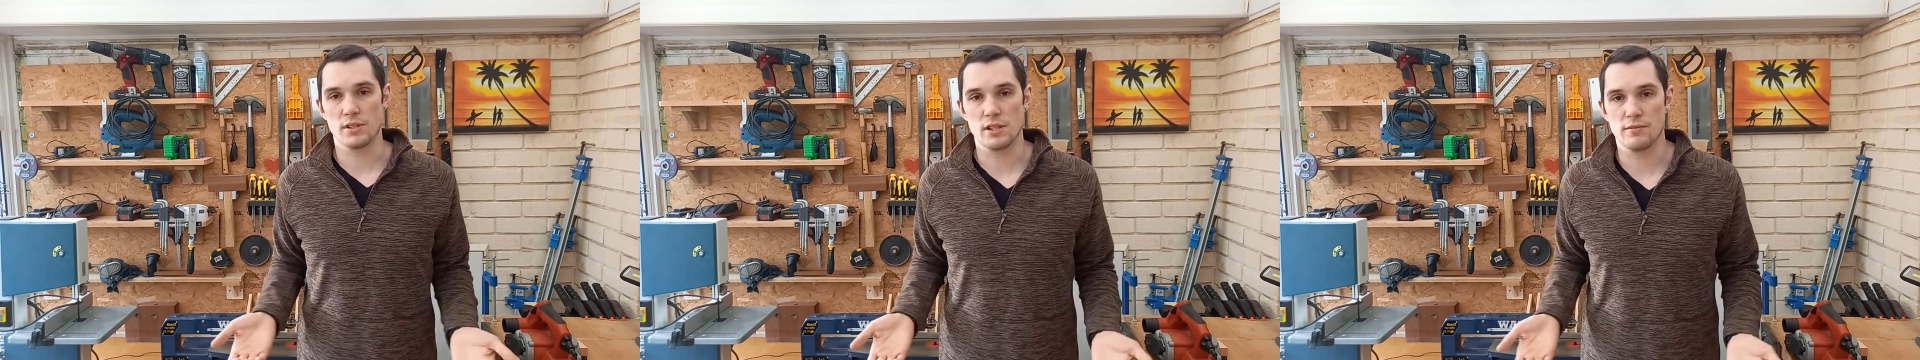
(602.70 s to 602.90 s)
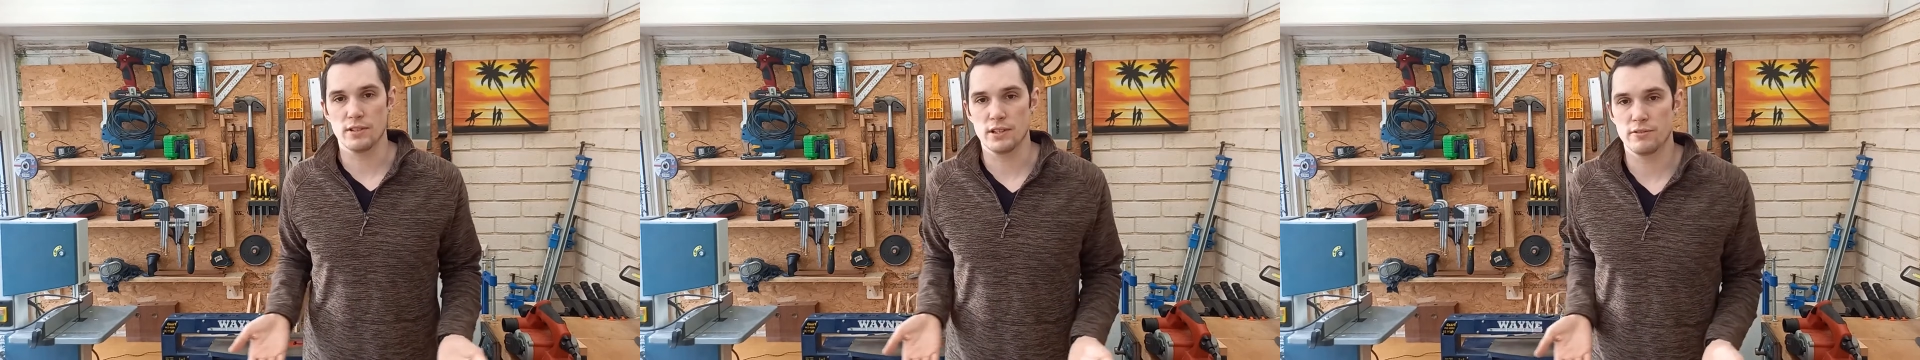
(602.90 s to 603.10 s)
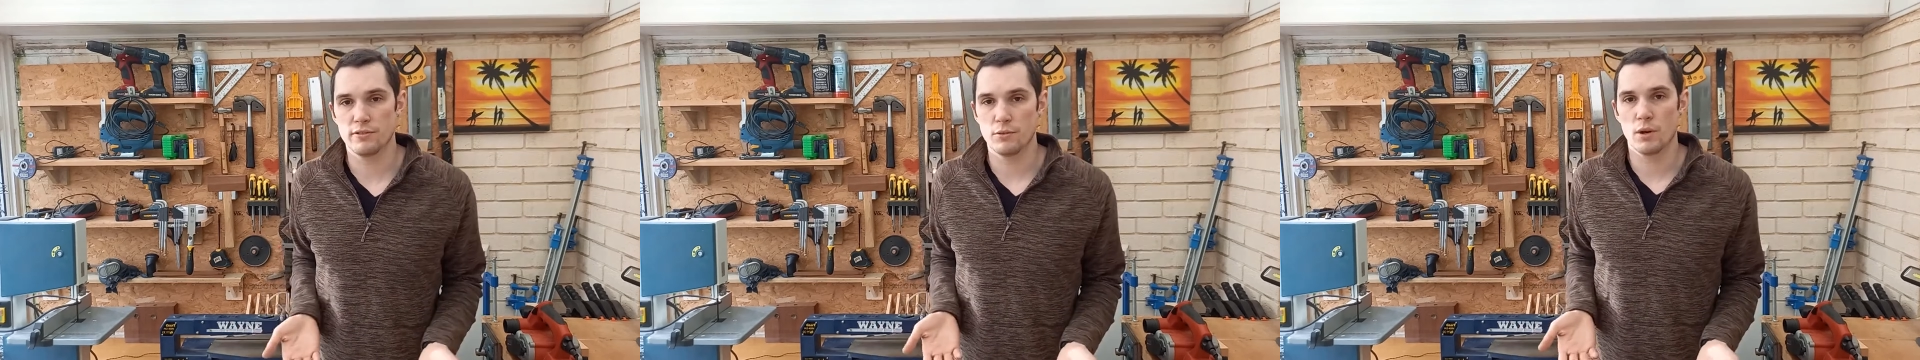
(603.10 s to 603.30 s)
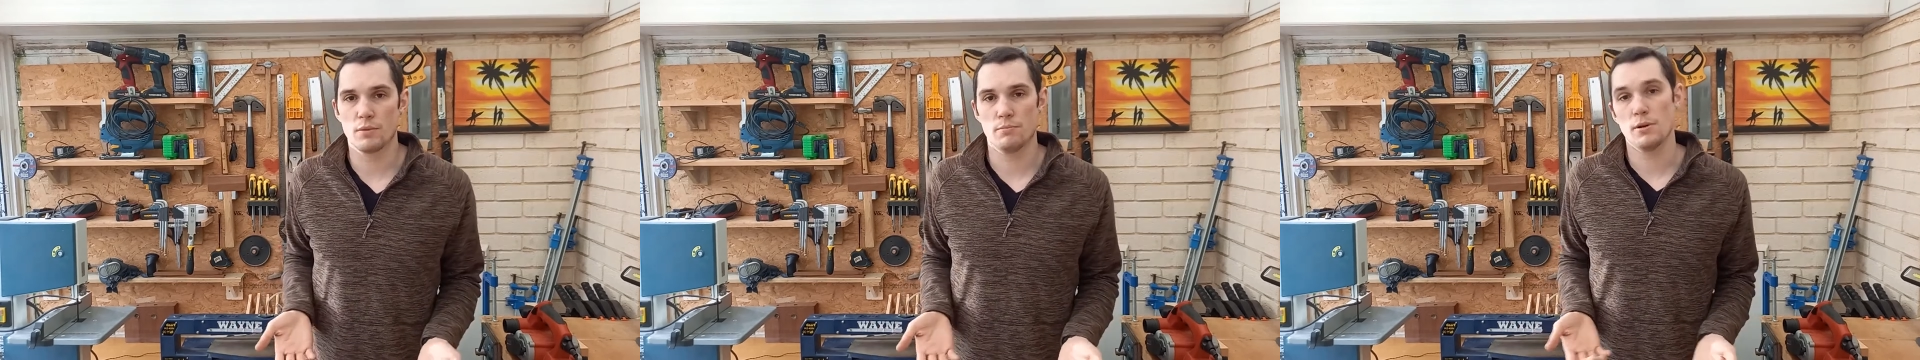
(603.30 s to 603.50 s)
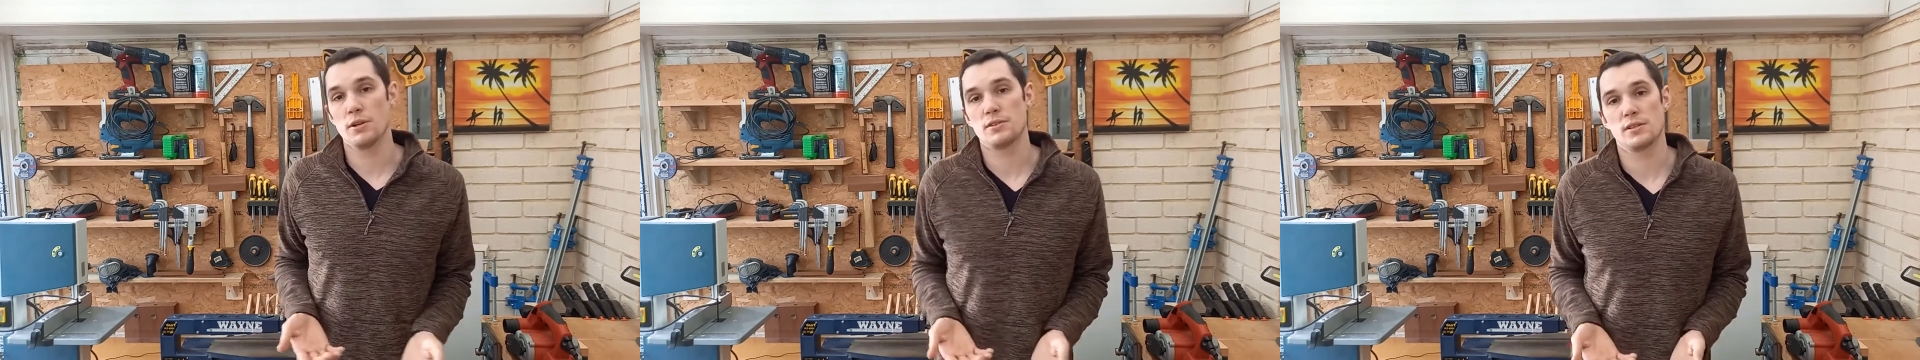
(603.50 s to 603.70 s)
see the need for
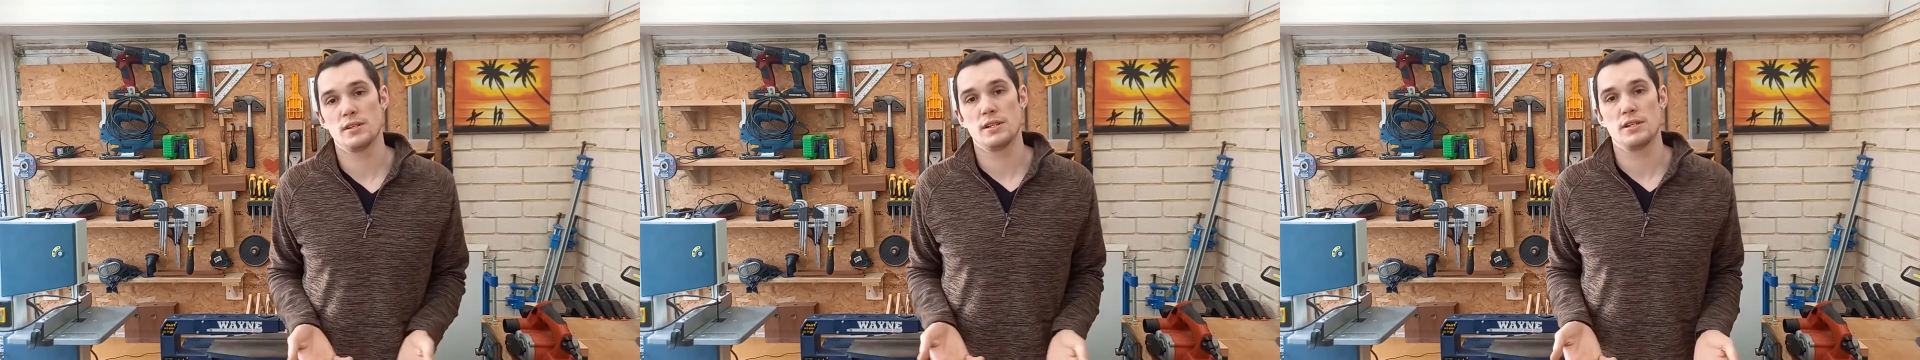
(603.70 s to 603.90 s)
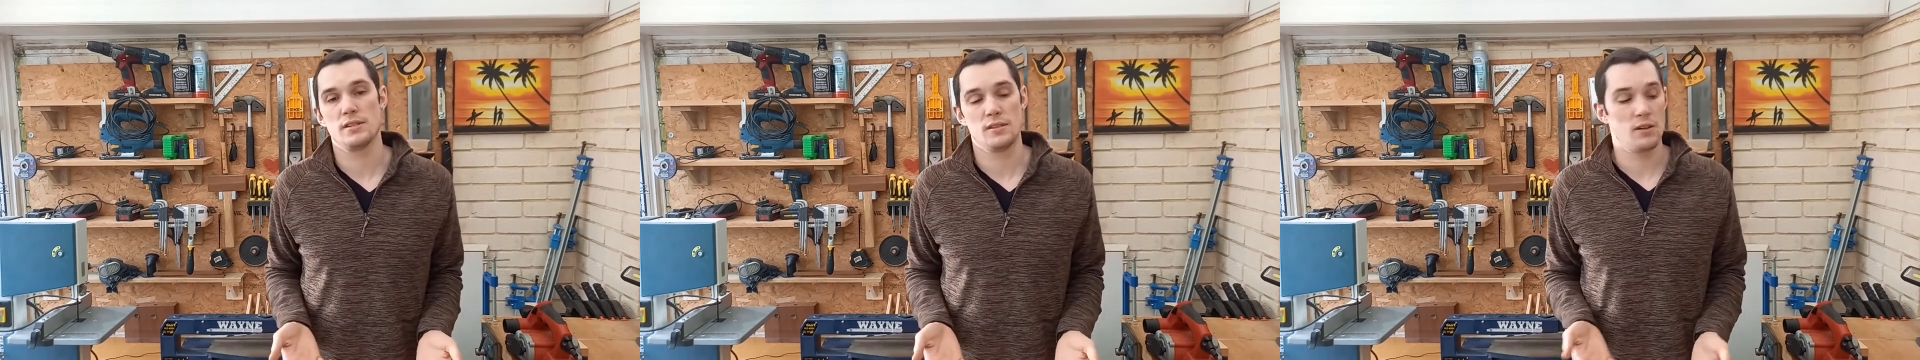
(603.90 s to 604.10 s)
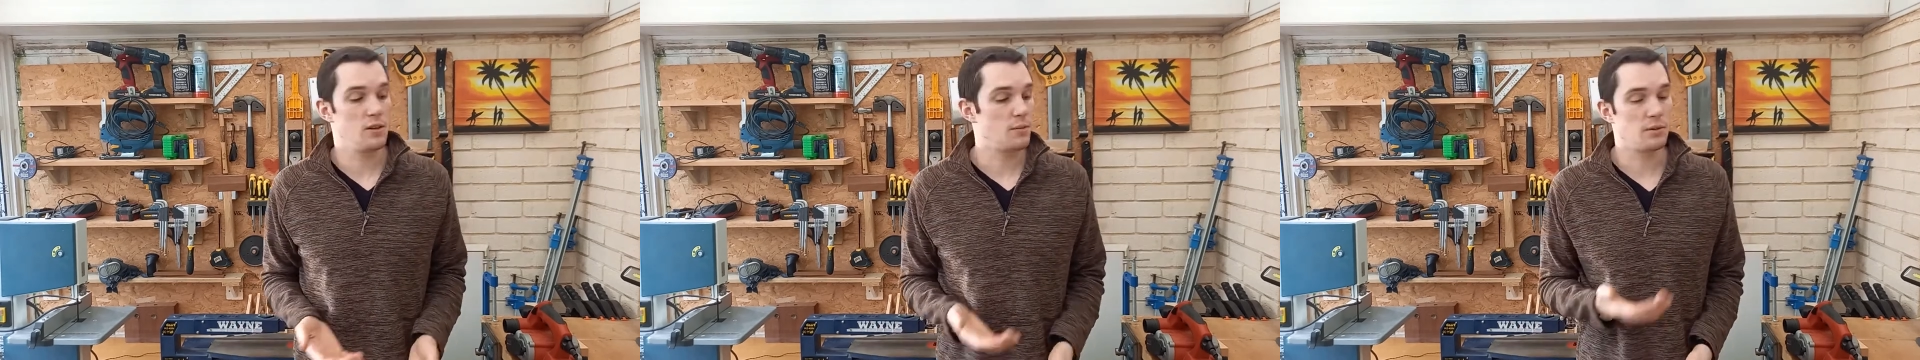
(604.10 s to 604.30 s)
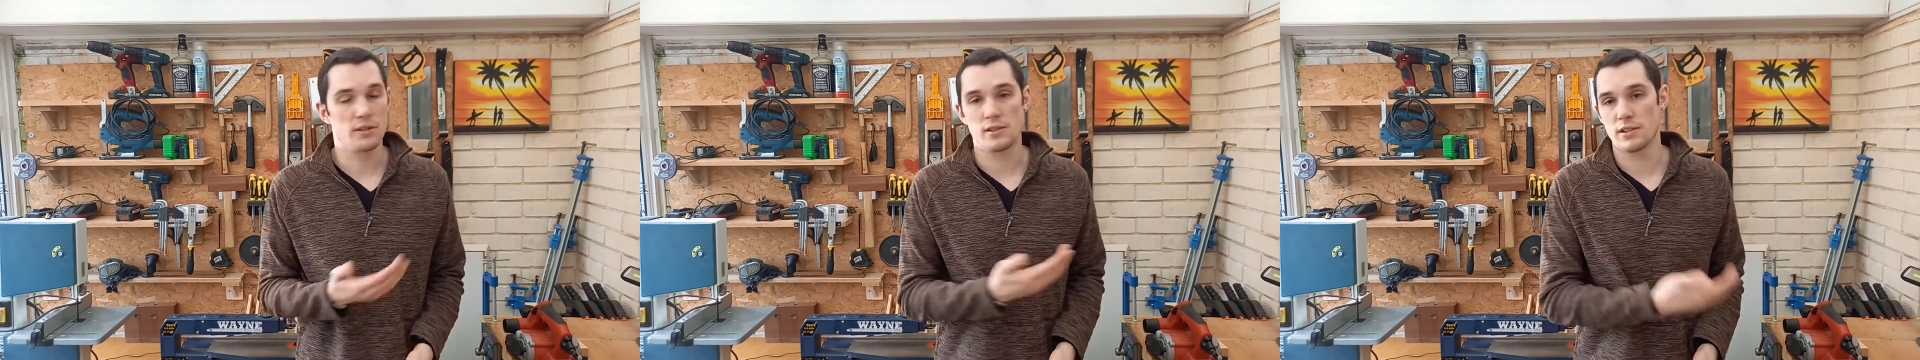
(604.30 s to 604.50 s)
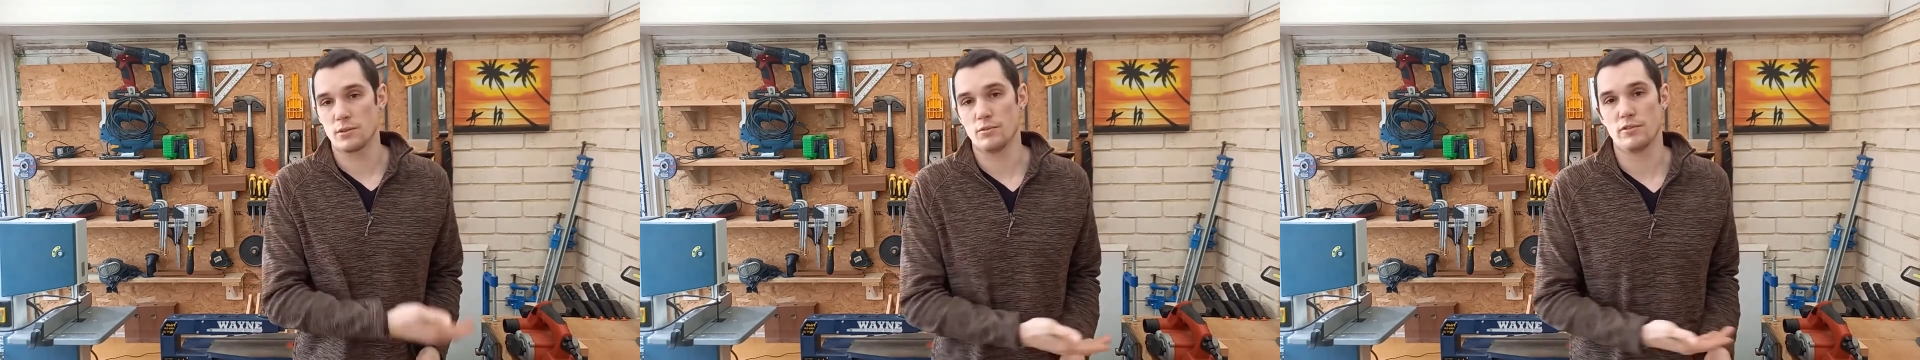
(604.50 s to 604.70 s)
one personally, so I'm going
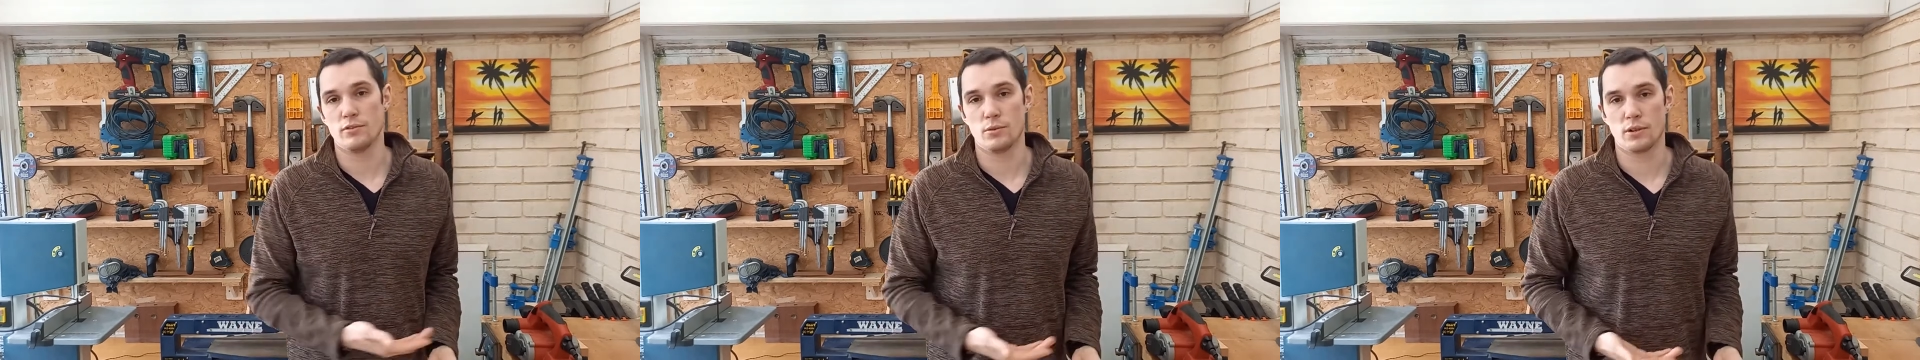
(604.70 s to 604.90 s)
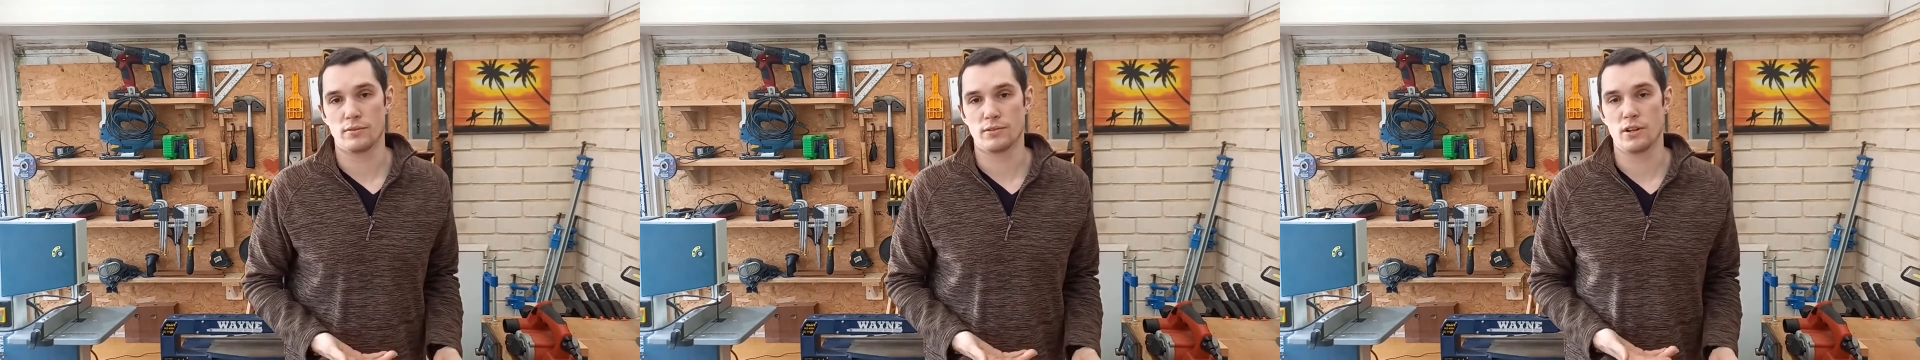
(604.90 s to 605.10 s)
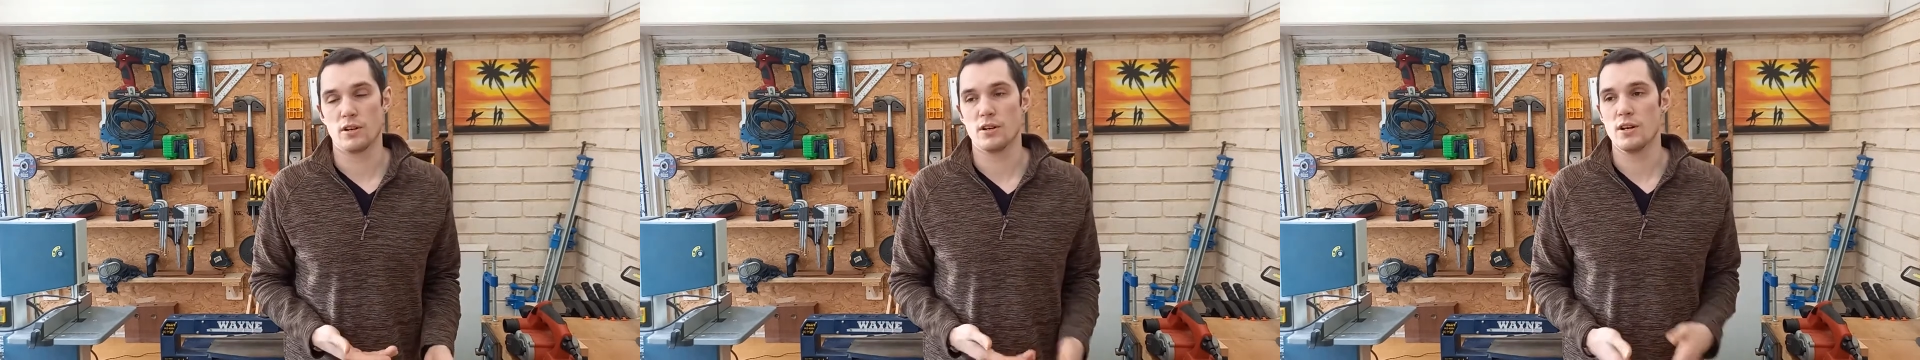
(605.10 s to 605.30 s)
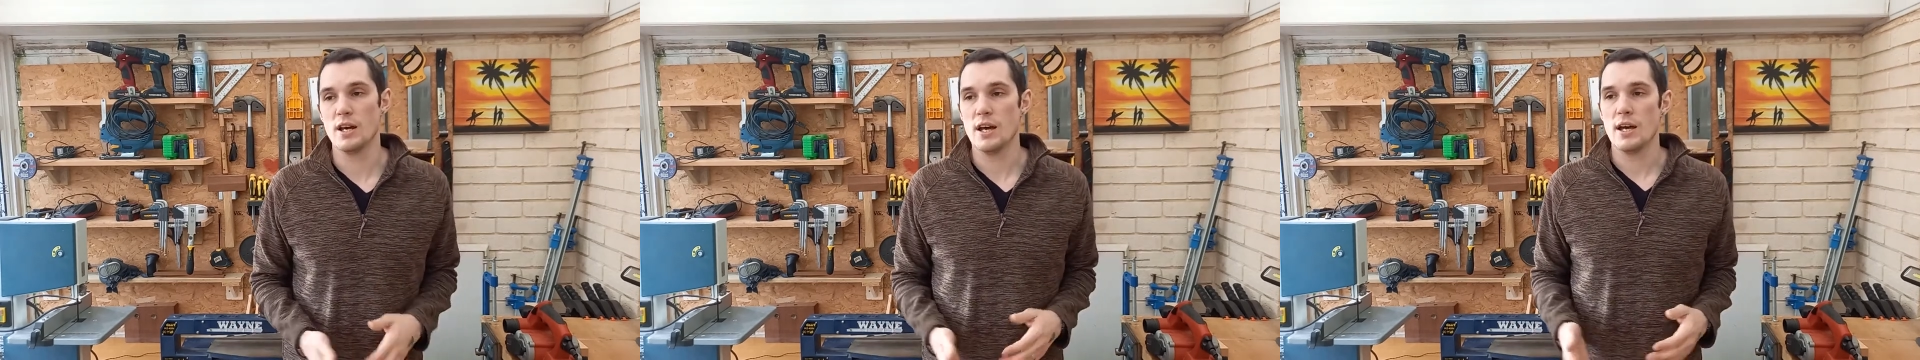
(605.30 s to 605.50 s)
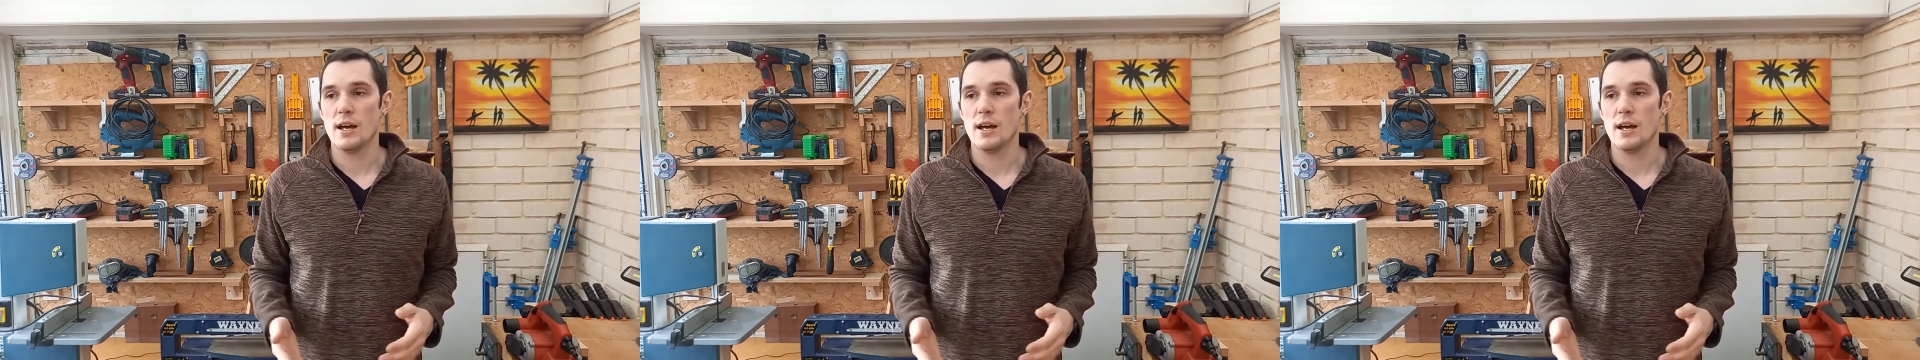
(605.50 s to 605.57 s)
to stick with one I've got.